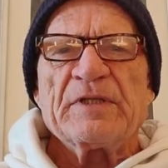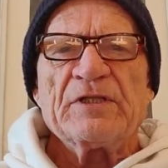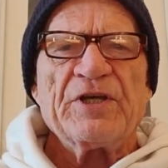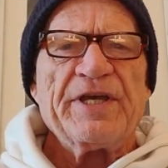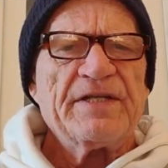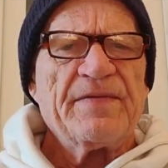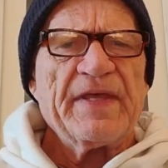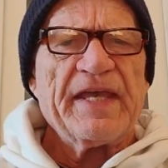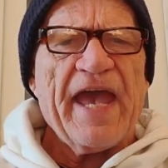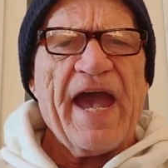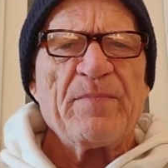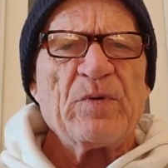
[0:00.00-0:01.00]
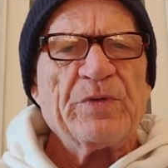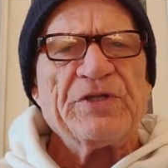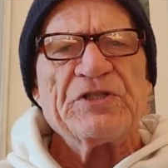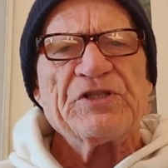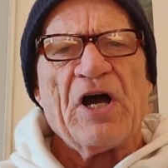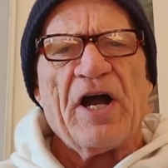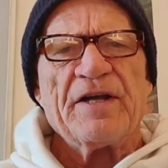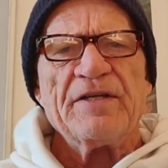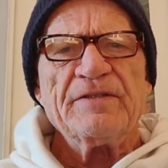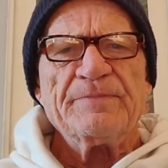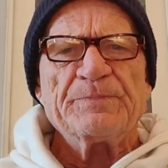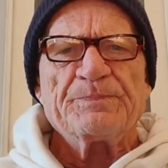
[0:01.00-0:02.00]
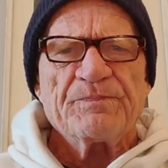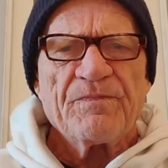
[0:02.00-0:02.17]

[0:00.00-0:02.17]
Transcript: Look into the camera when you're talking.